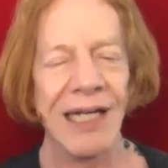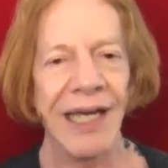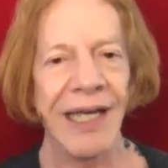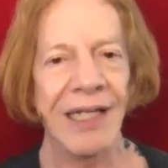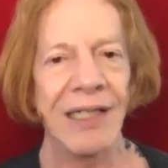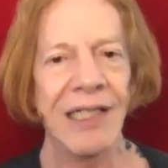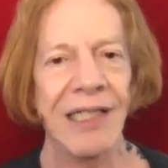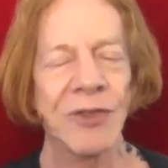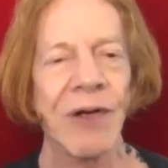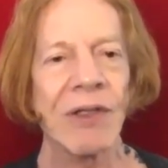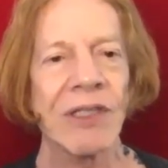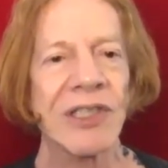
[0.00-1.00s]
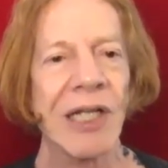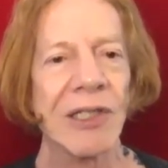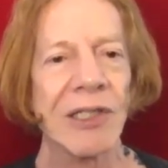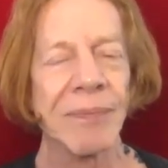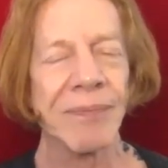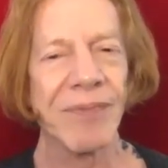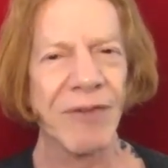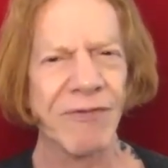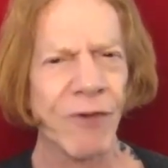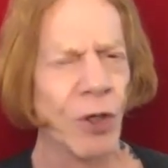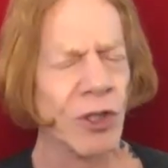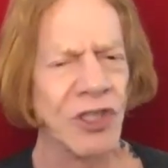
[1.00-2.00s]
And it's very seldom the
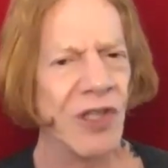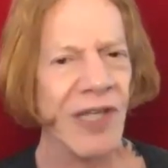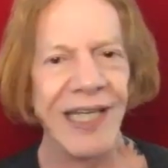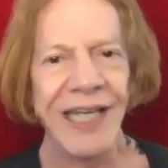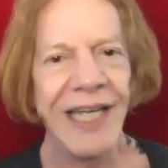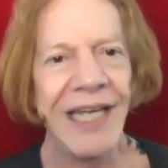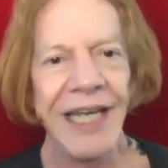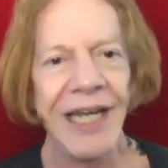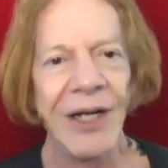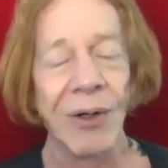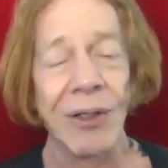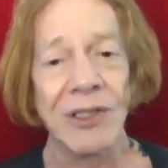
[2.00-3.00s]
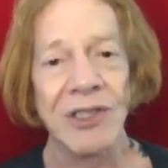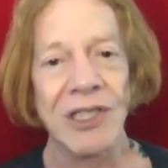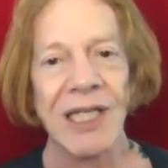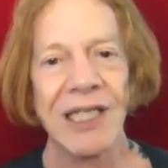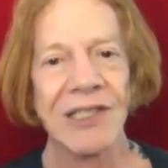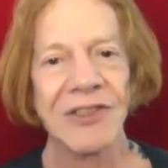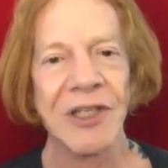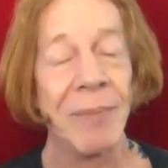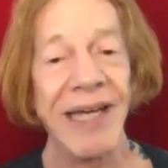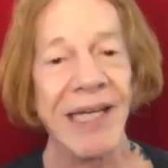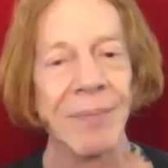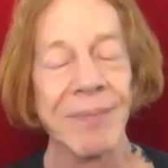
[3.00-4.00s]
first thing he hears is going to
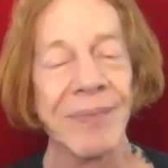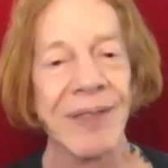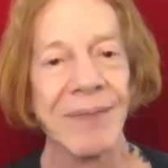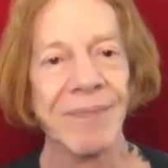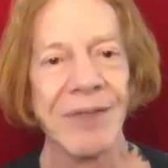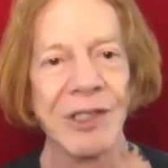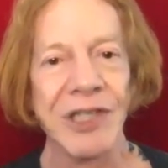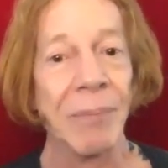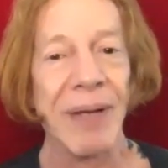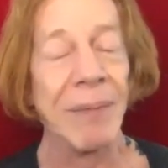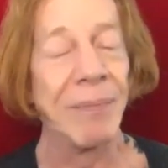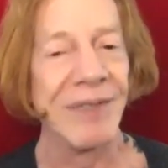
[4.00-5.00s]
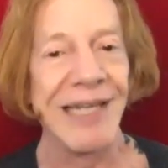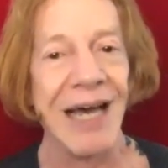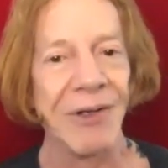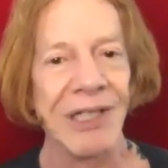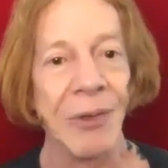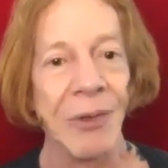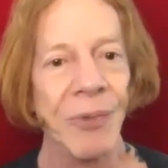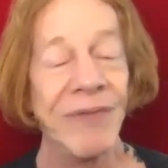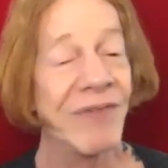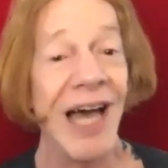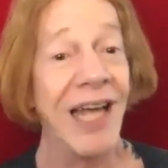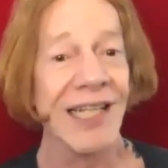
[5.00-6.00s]
make him jump up and down and go,
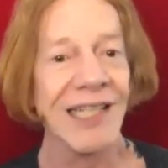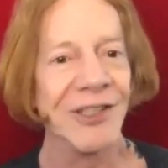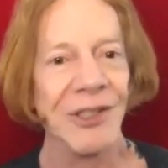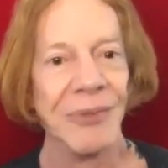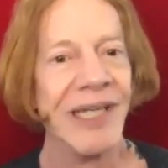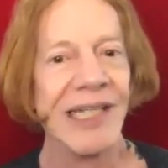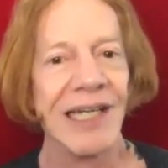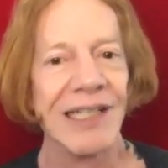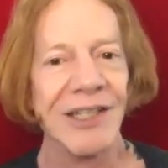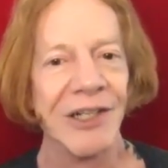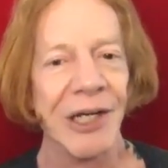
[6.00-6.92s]
"We've got it, Eureka!"